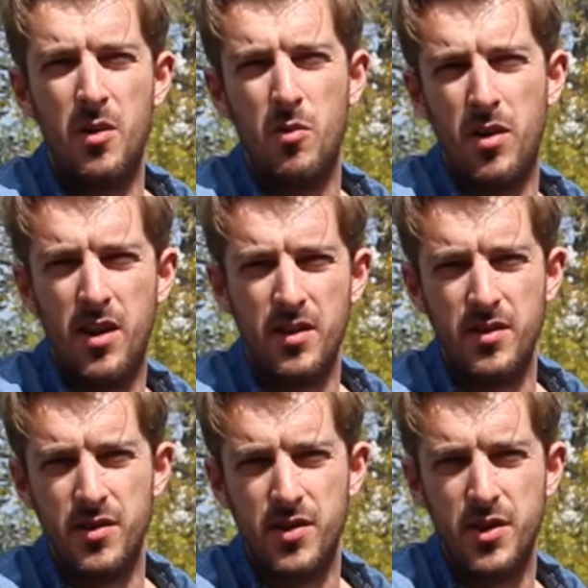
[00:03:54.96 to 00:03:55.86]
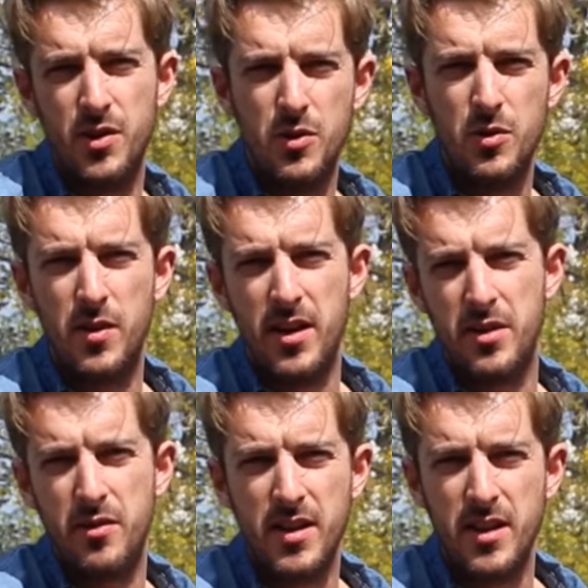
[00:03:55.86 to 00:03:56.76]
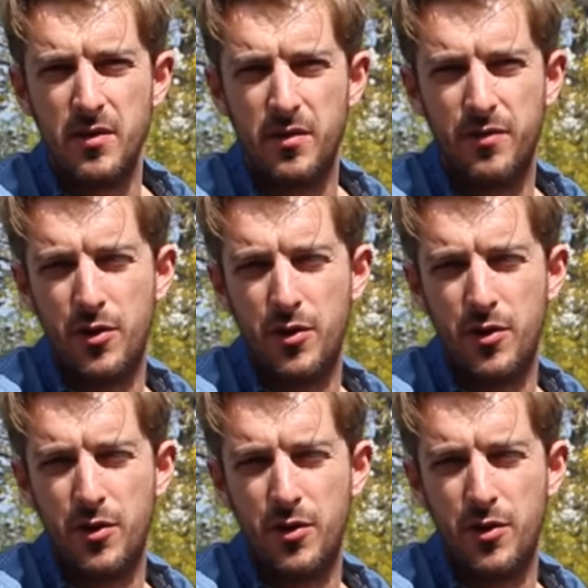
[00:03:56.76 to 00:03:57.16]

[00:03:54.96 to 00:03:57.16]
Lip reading: 1, 2, and 3, 4.